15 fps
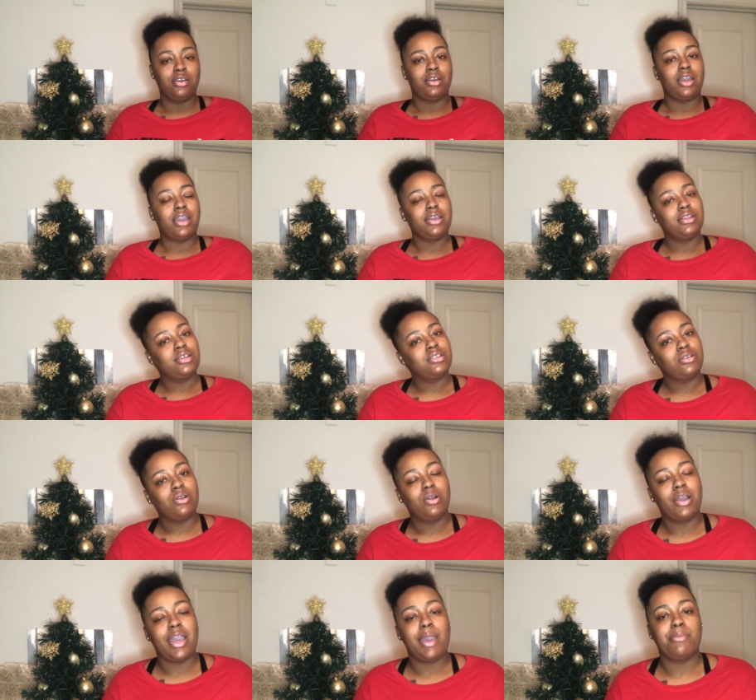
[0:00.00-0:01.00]
ain't nothing
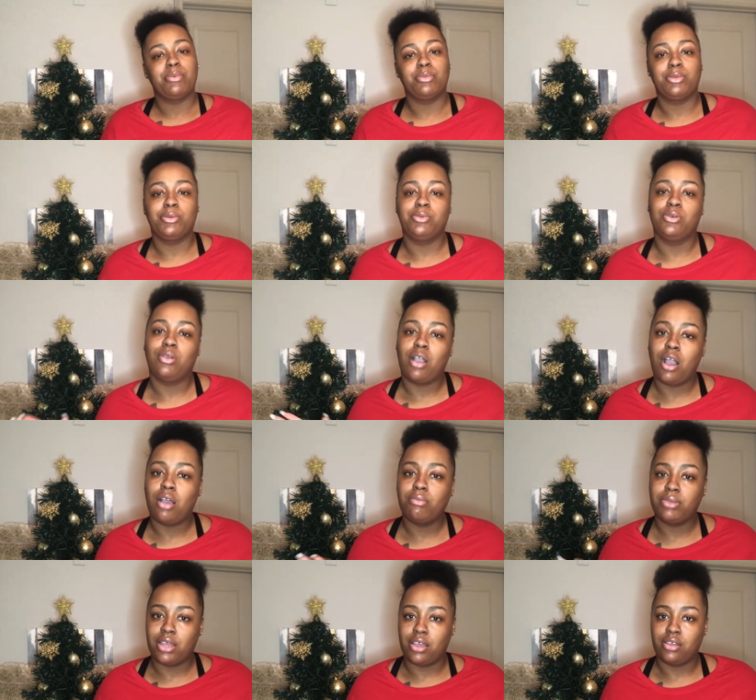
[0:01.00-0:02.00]
gonna happen, boo boo.
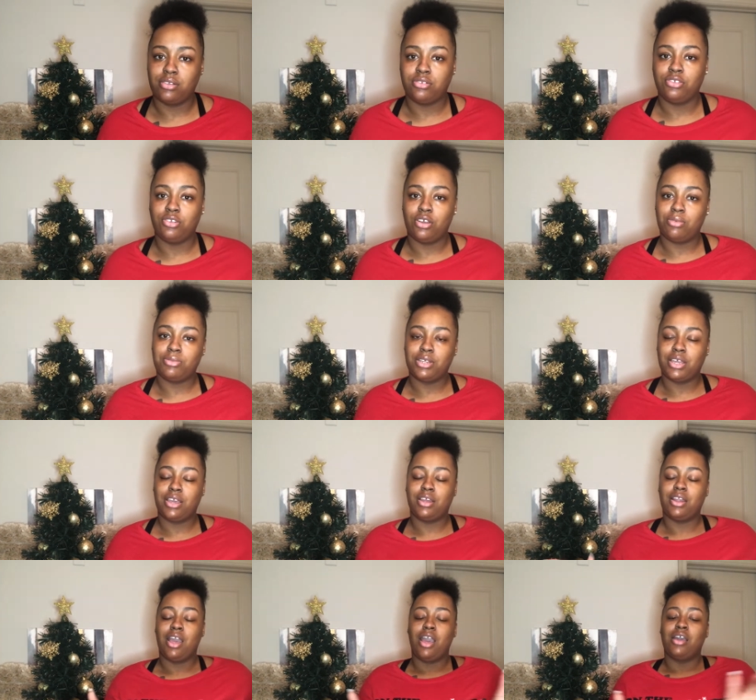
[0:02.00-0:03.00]
Calm down. You know what I'm
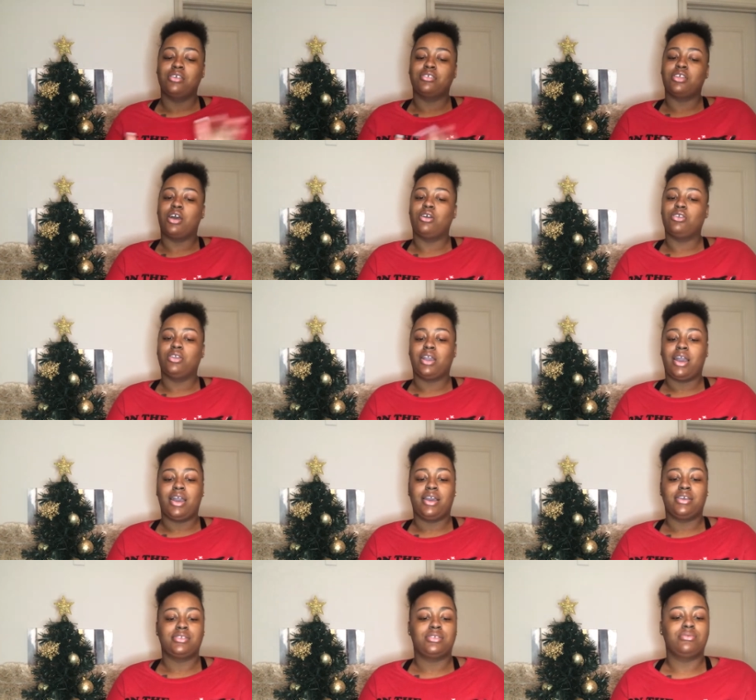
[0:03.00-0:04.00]
saying? So, you
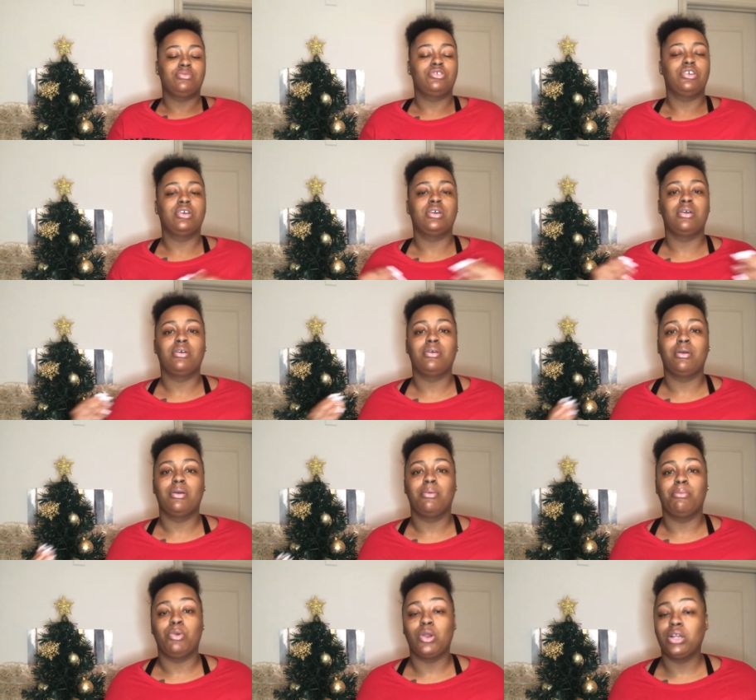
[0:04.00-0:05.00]
guys,
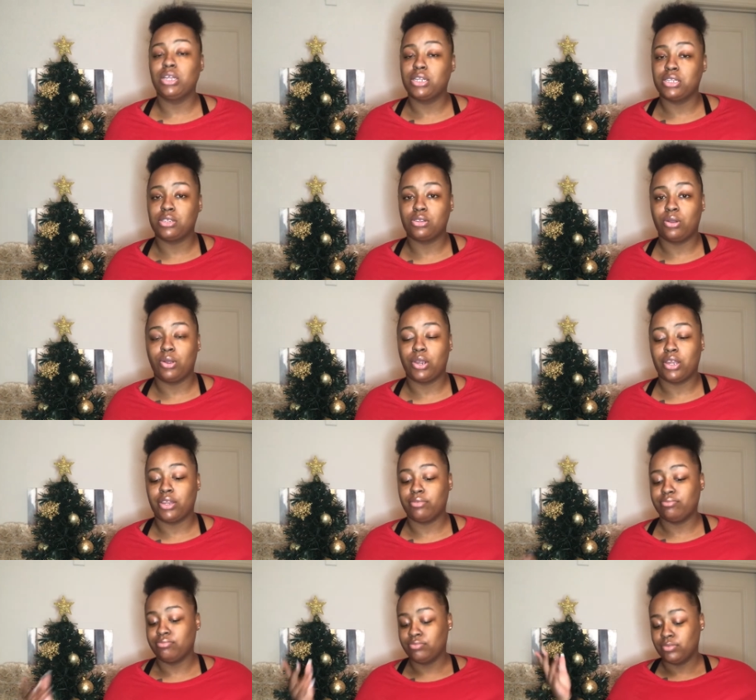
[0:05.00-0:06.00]
moral of the story
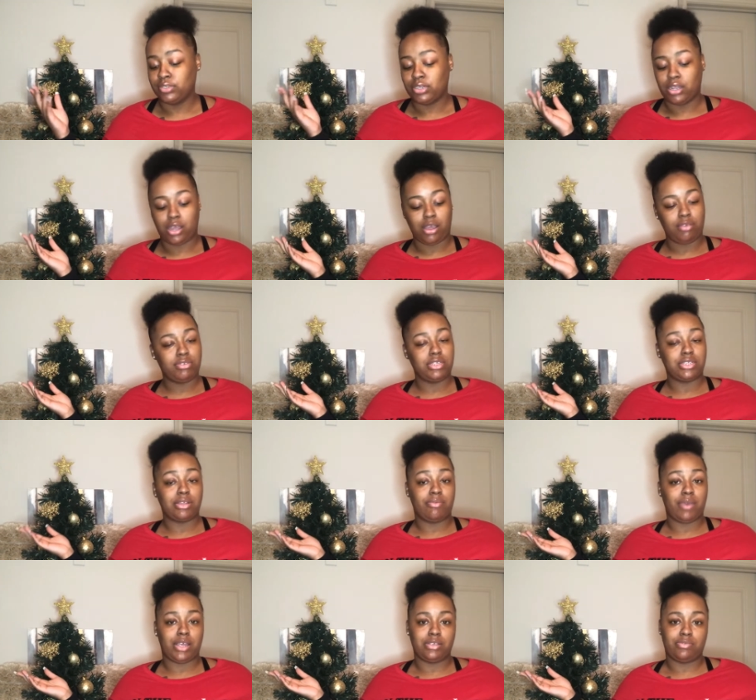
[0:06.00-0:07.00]
of this
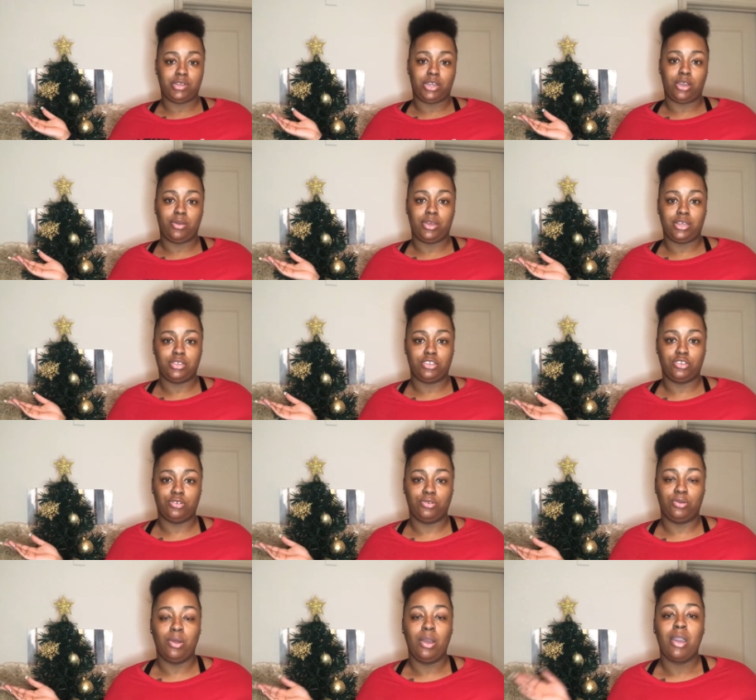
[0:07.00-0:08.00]
advice video is
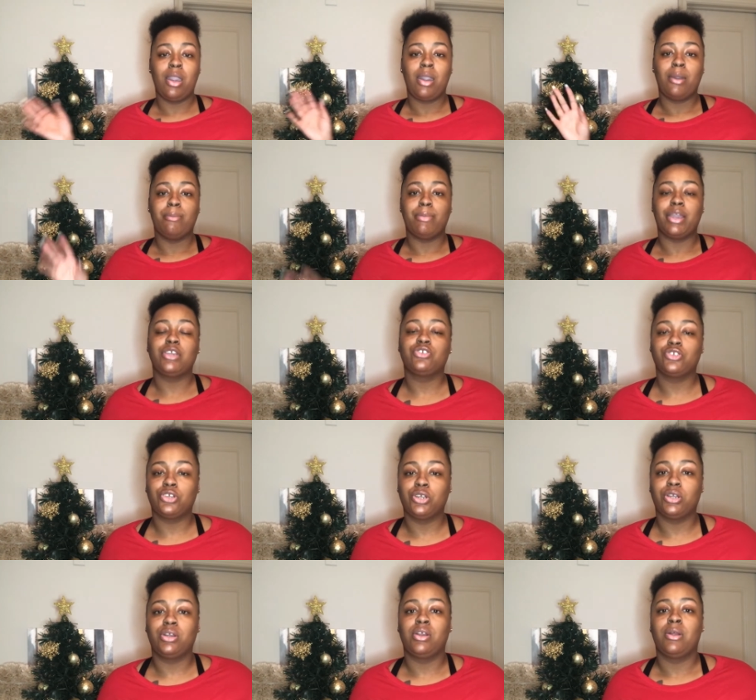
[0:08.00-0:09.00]
to make
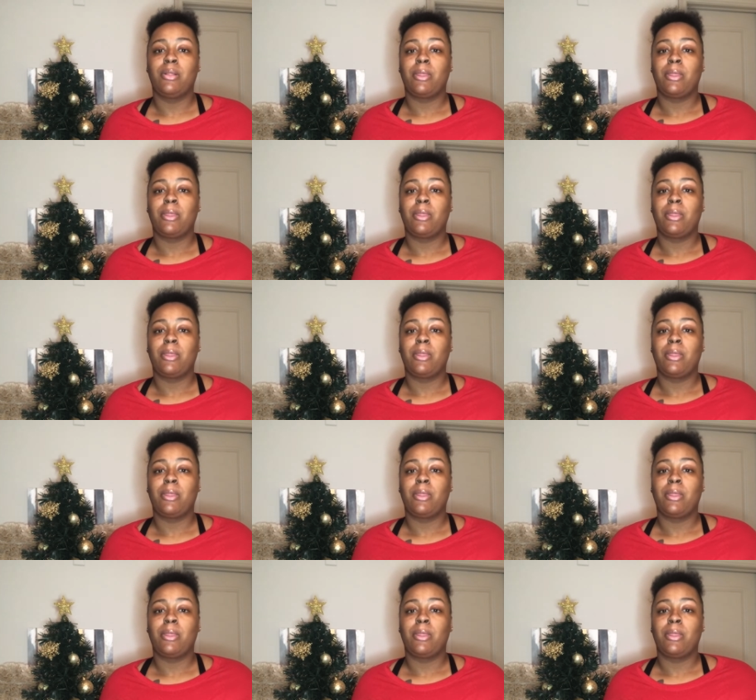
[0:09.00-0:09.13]
sure